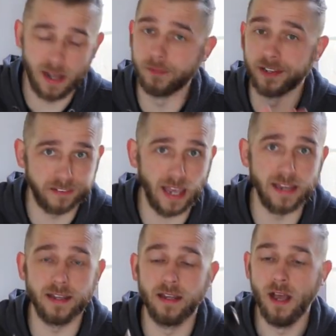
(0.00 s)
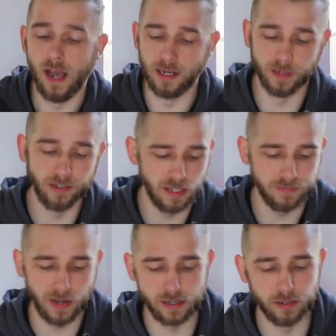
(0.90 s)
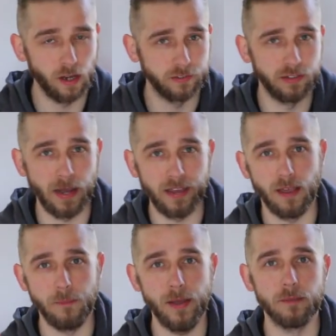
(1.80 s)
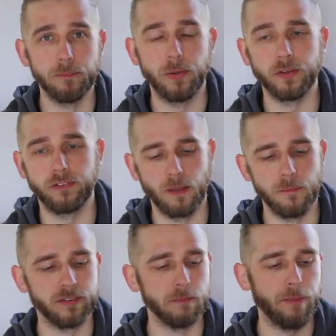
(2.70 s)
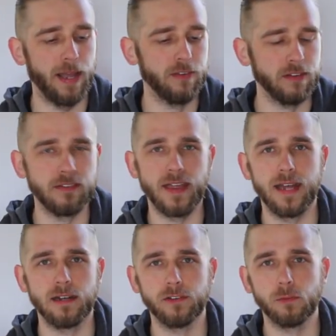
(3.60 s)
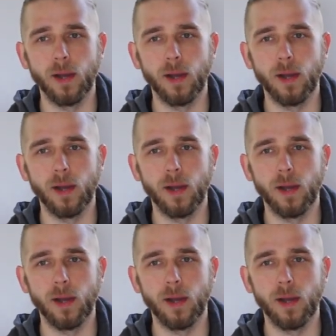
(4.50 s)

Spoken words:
I'm going to stain it, and I'm going to see if I can customize it a bit and put some patterns into the handle as